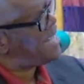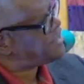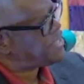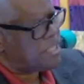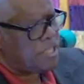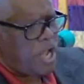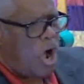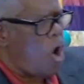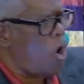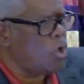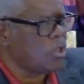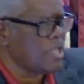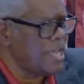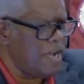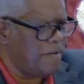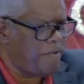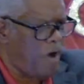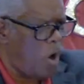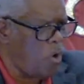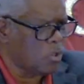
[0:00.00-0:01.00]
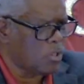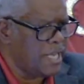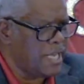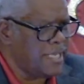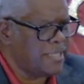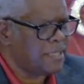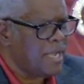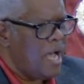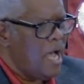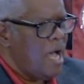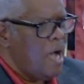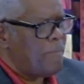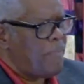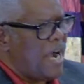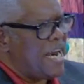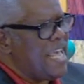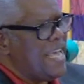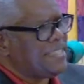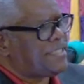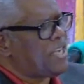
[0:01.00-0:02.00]
to the holy of holies,
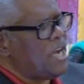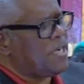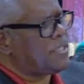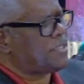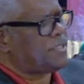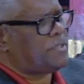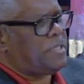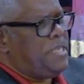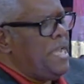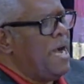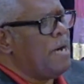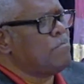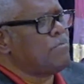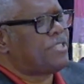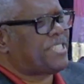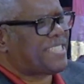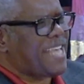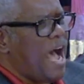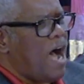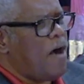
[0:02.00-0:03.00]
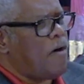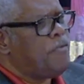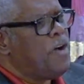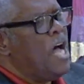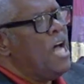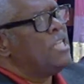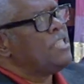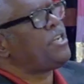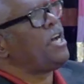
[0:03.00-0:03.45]
but he took himself to